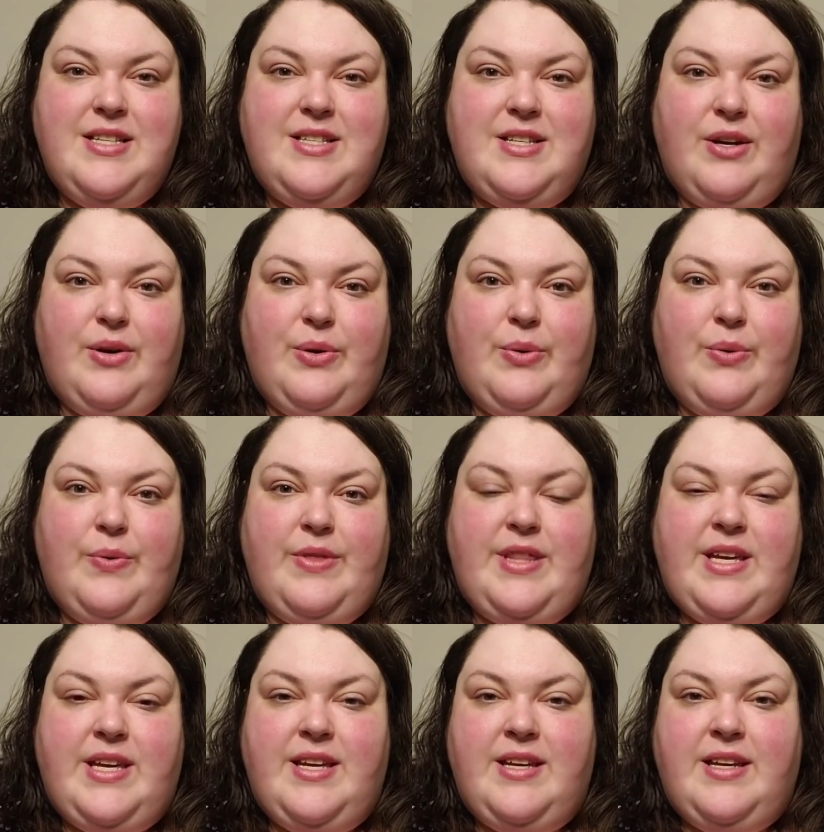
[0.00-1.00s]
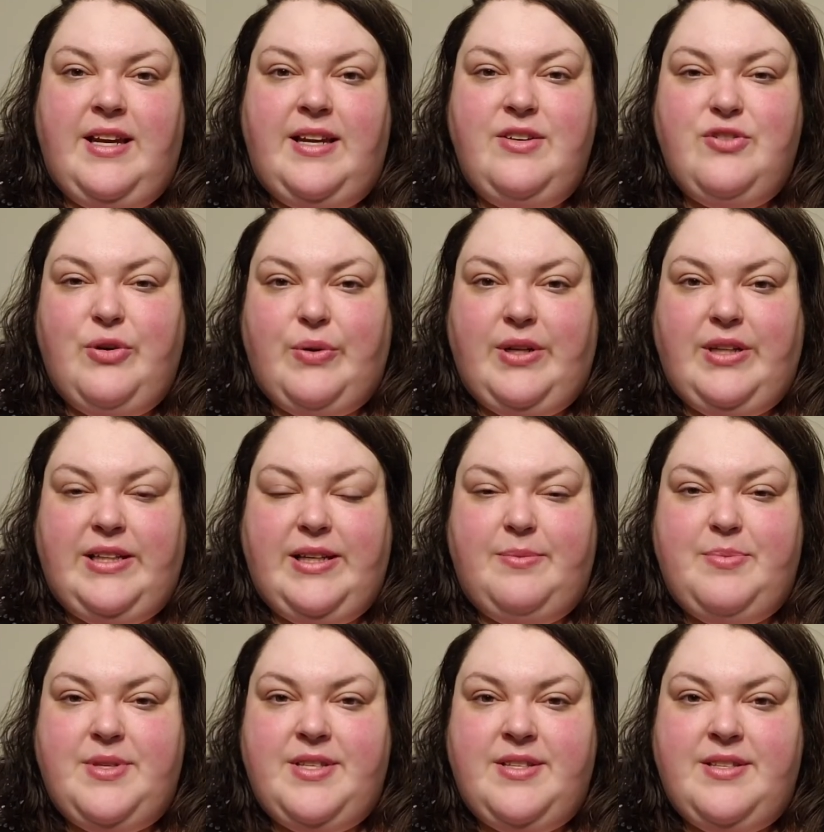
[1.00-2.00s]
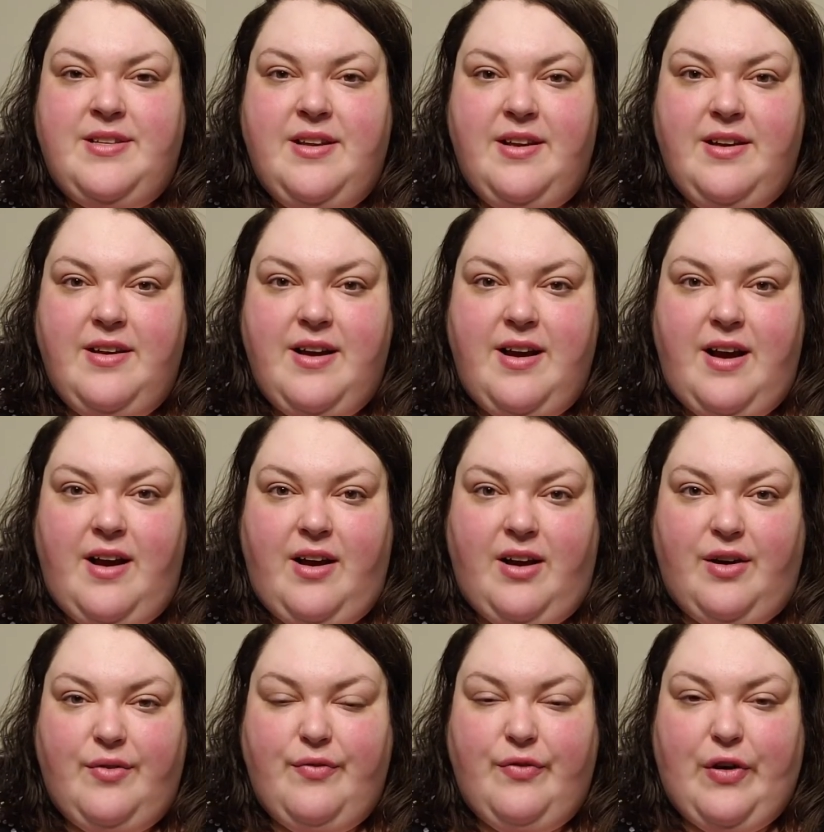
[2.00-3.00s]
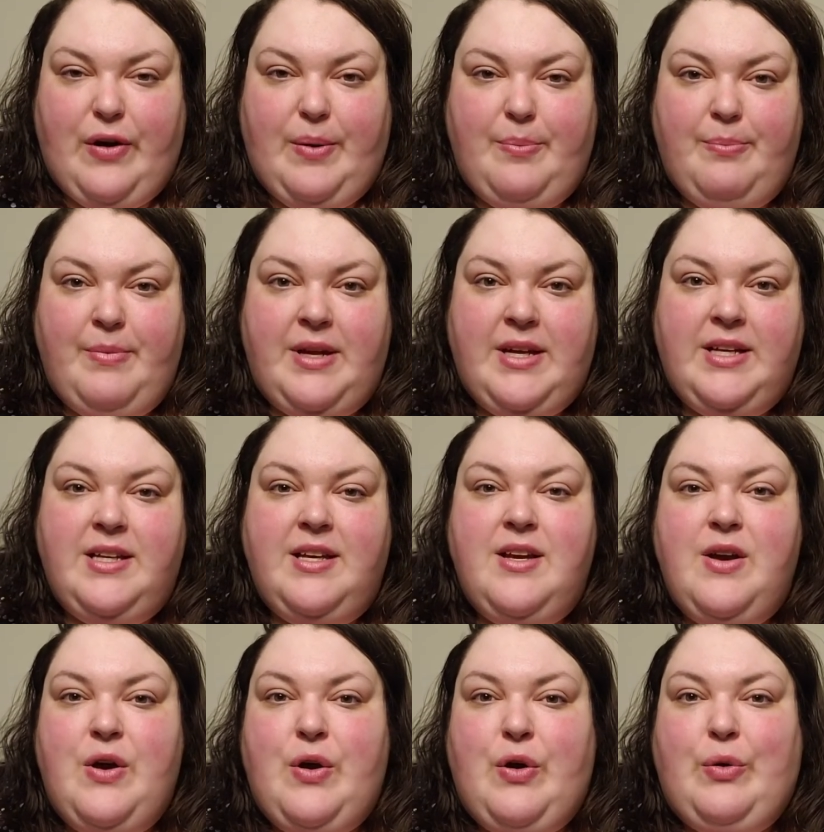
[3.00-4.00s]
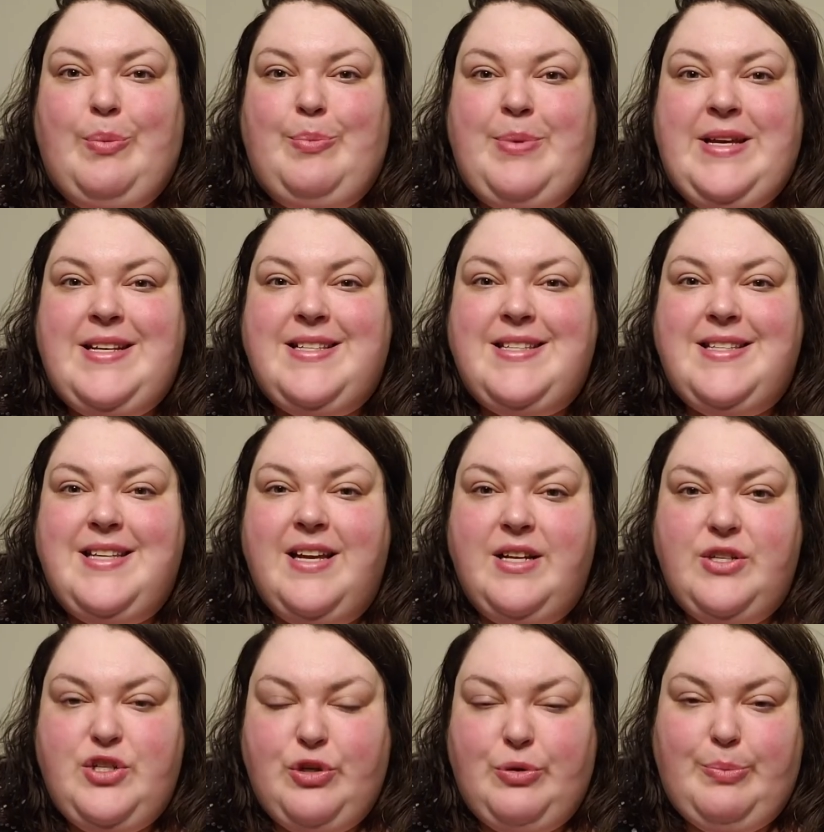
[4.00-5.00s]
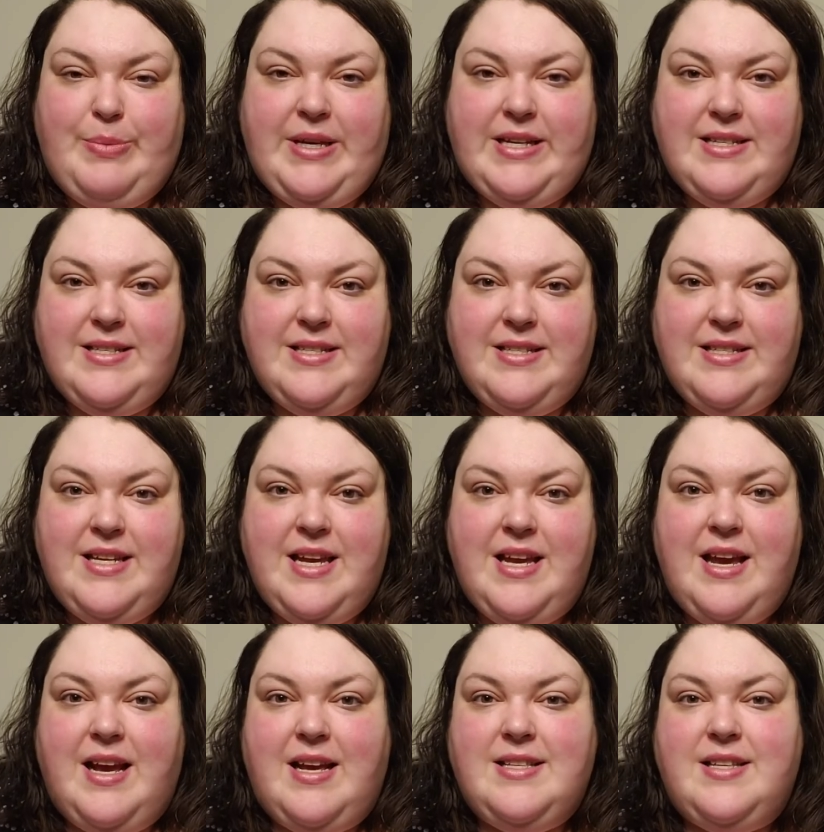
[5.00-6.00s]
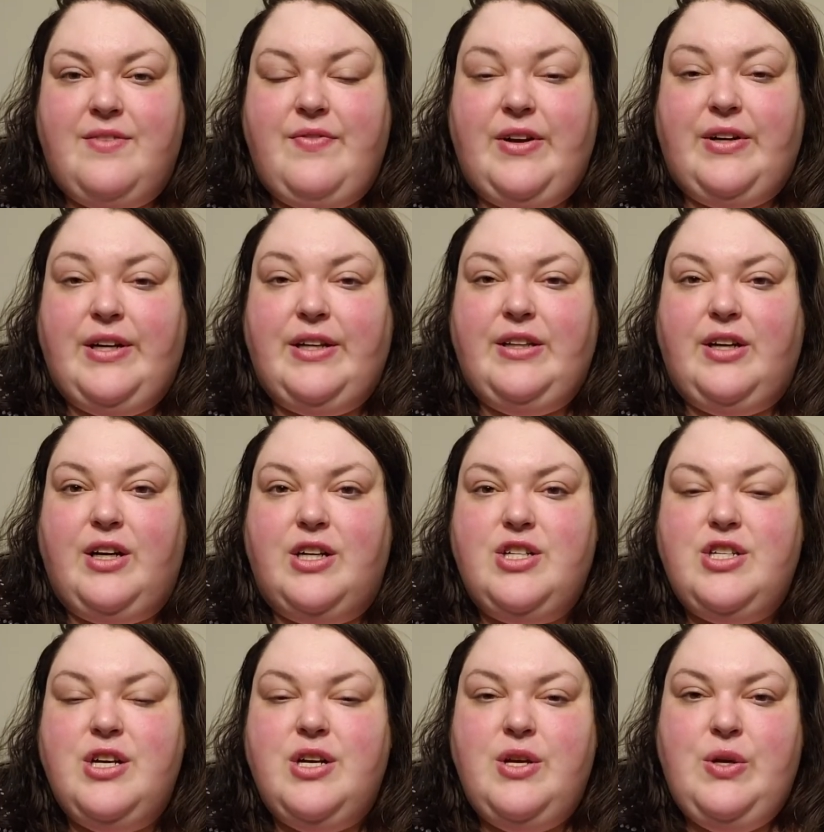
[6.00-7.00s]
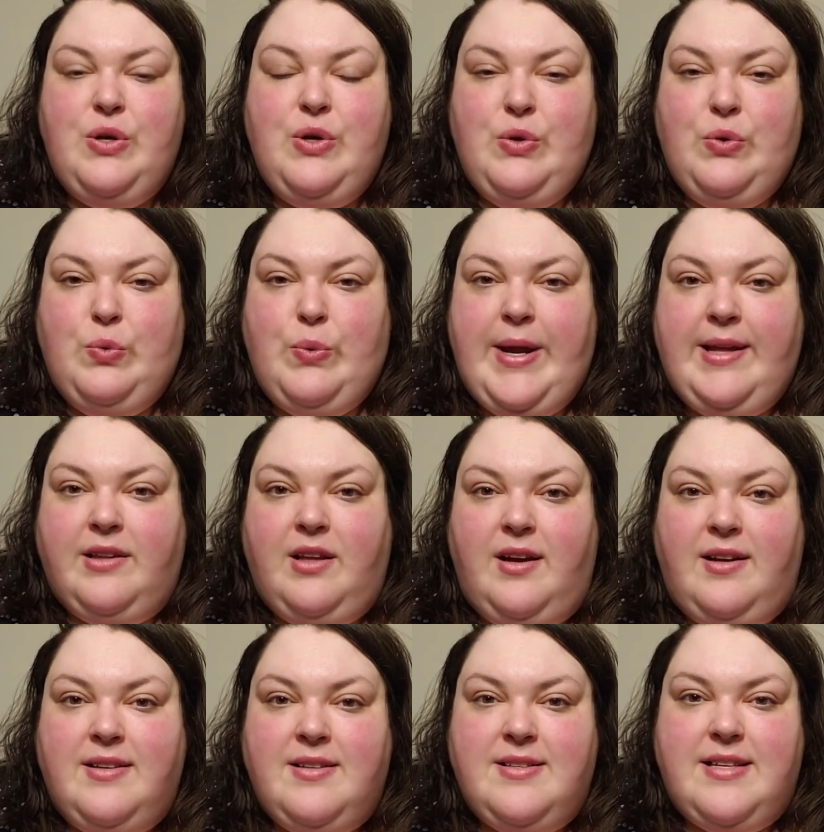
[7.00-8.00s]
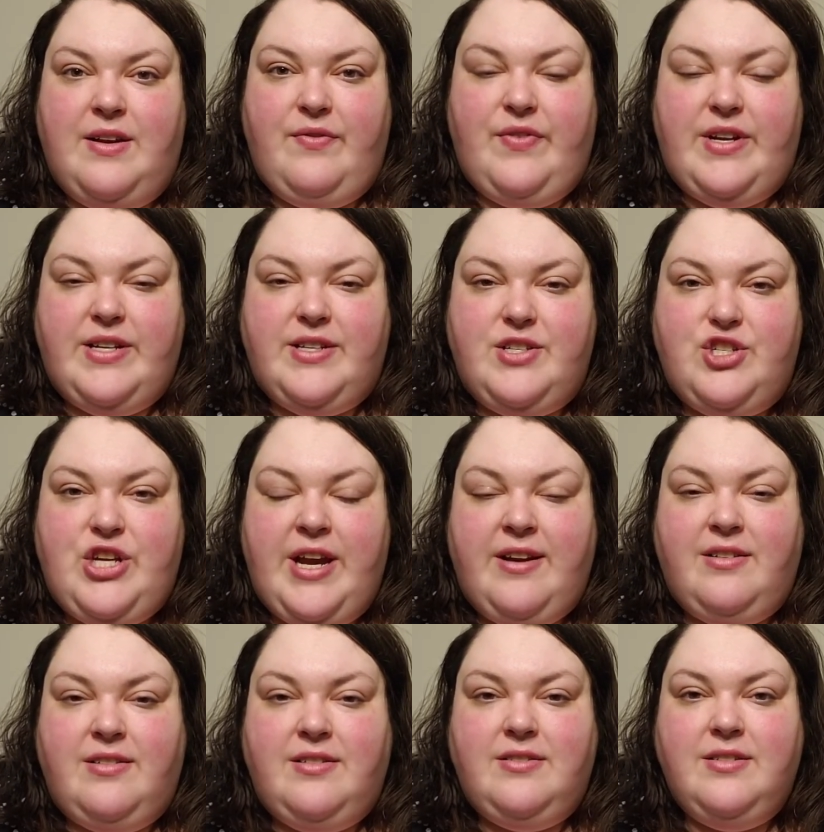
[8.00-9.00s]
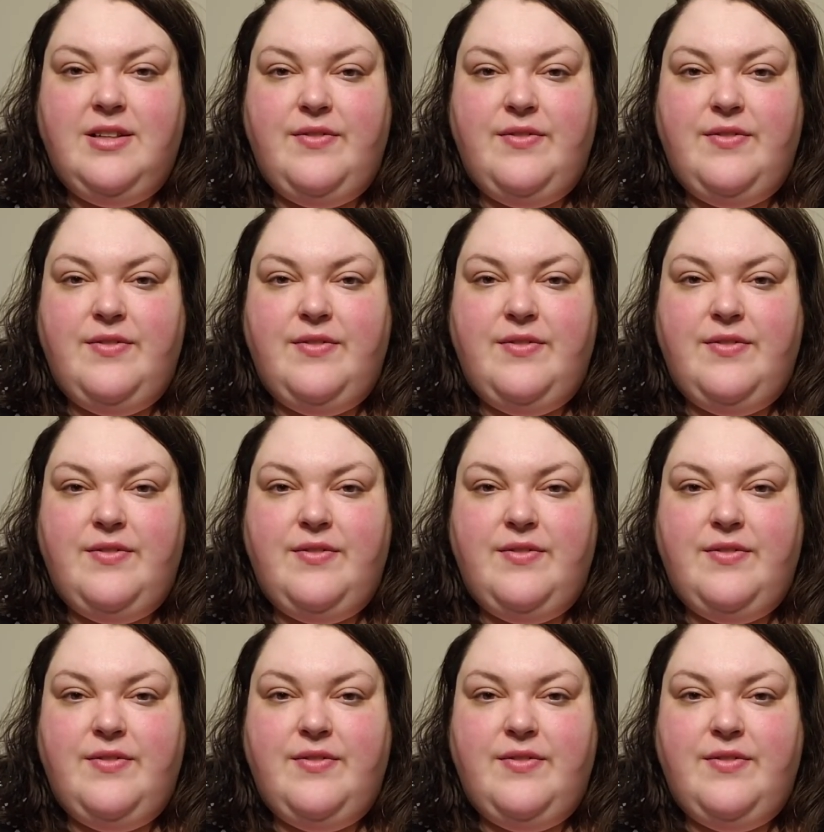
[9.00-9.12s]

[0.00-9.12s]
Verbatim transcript: So the intro clips are from Obese to Beast. He has a very large weight loss and fitness channel.